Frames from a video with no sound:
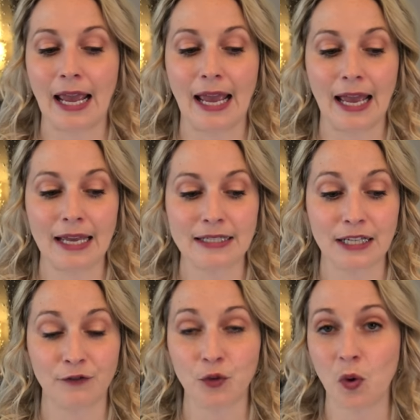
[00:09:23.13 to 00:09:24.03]
And
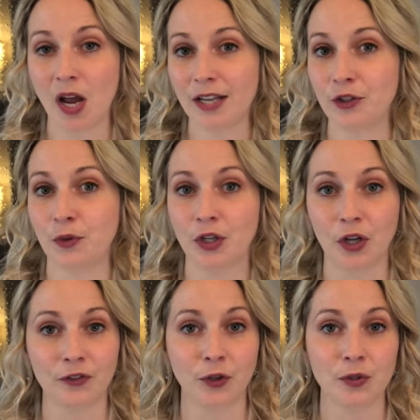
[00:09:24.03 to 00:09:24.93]
if you want, you can
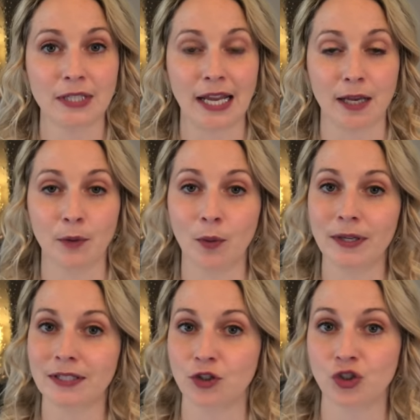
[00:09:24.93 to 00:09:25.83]
also take a
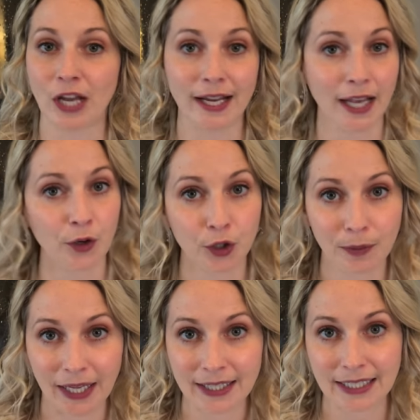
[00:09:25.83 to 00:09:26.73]
moment to shake out your
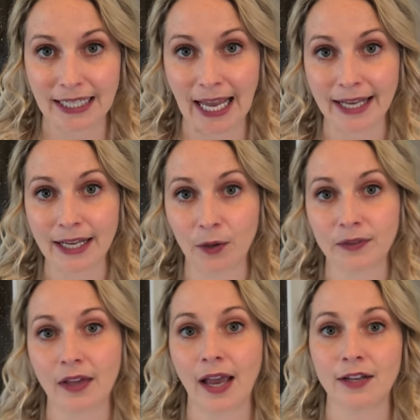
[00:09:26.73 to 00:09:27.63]
blanket again
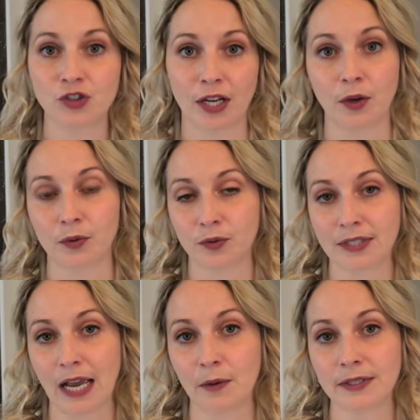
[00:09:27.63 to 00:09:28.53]
outside, shake out those
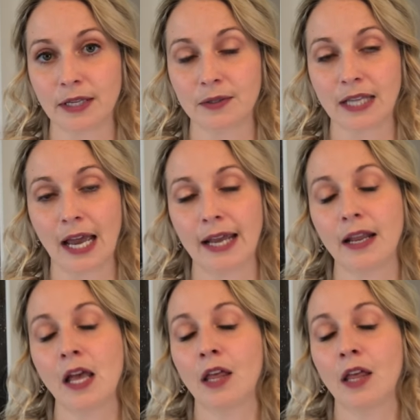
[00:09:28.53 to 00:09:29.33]
towels outside,